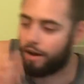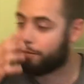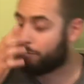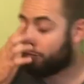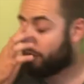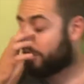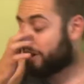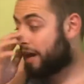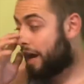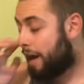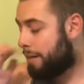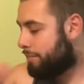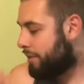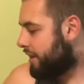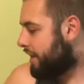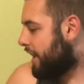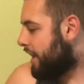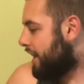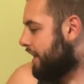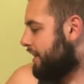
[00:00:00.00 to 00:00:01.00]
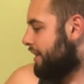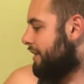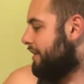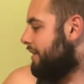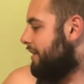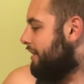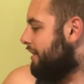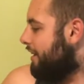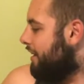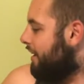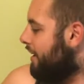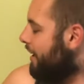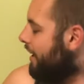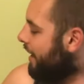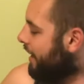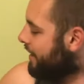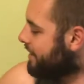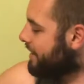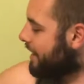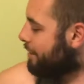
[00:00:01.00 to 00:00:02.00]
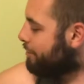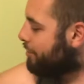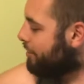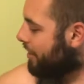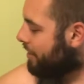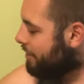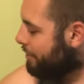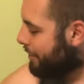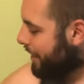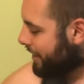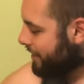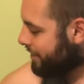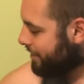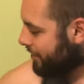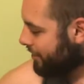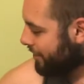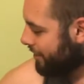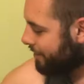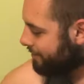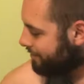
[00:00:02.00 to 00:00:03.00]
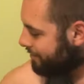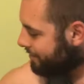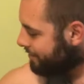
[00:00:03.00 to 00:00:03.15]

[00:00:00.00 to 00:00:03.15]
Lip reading: a more complicated example of a mixture.